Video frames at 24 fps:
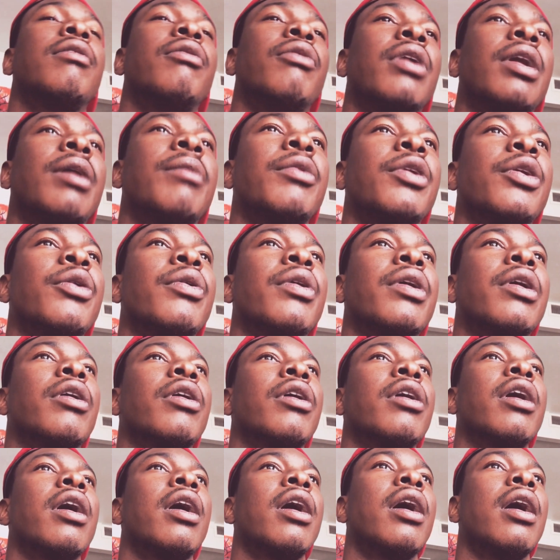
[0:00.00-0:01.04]
I'm doing, or
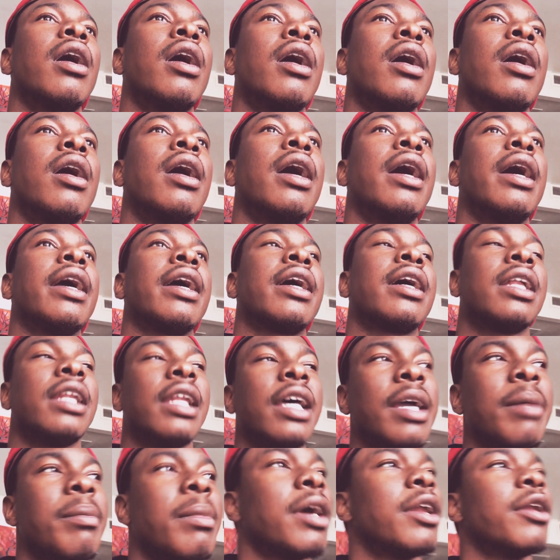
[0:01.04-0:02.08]
I
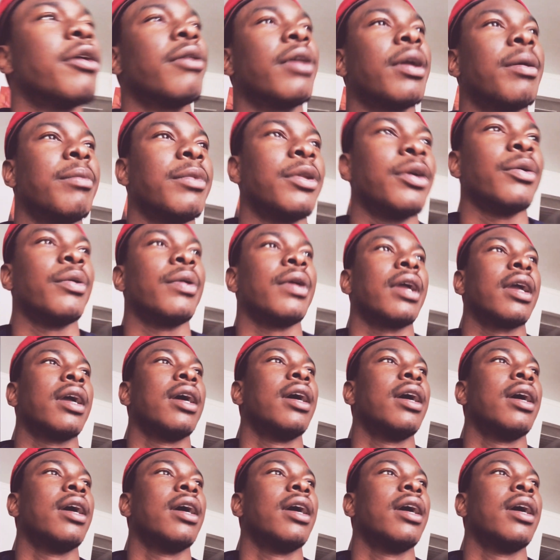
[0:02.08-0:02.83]
claim I know what I'm doing,